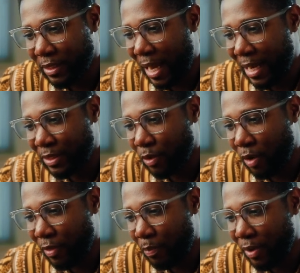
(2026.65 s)

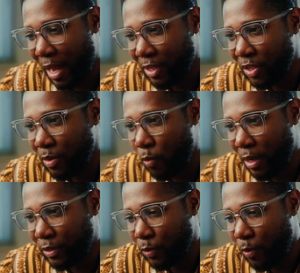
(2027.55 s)
Title of the production,
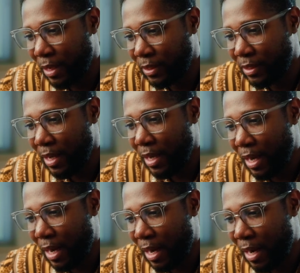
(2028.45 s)
West to West.
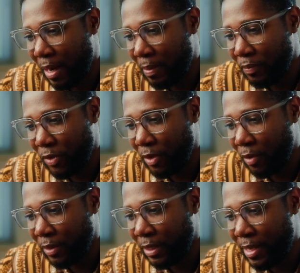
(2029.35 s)

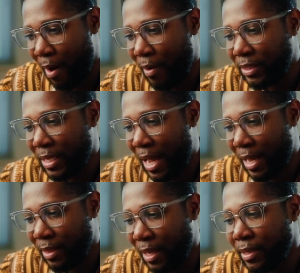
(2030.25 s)
The director,
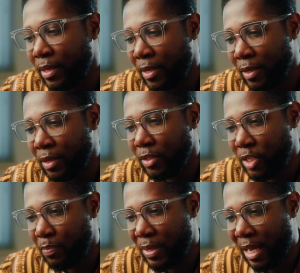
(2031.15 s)
and then the
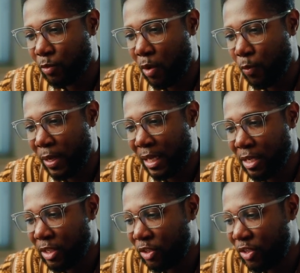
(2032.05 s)
DP as well. We
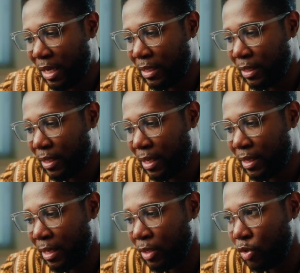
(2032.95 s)
can just check this
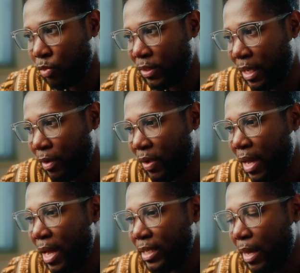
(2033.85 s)
and then do save.
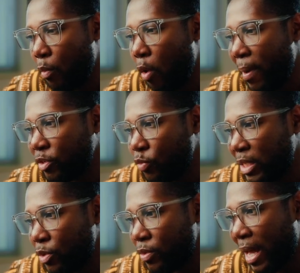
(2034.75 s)
The moment
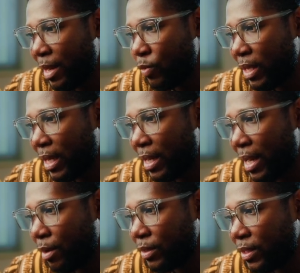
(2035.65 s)
we do that, we
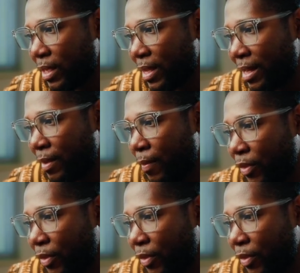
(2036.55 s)
can now see that